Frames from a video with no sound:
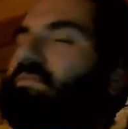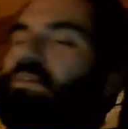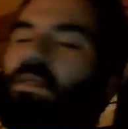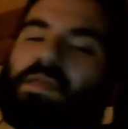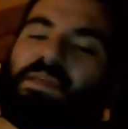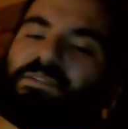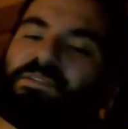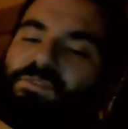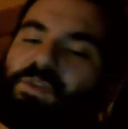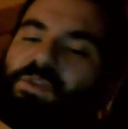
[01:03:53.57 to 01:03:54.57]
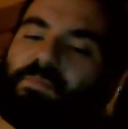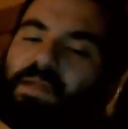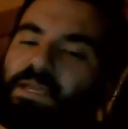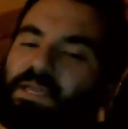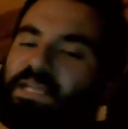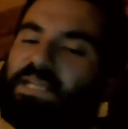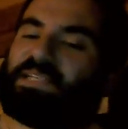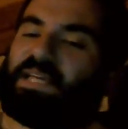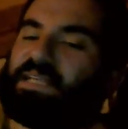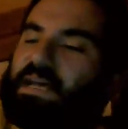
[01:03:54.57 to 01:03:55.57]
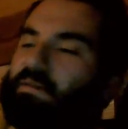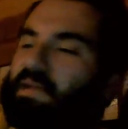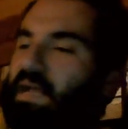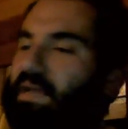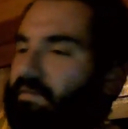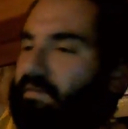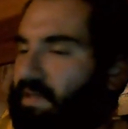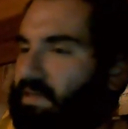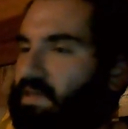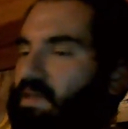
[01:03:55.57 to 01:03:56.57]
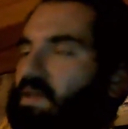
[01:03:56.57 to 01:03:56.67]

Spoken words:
Lived on like the extreme, like east side of town, kind of in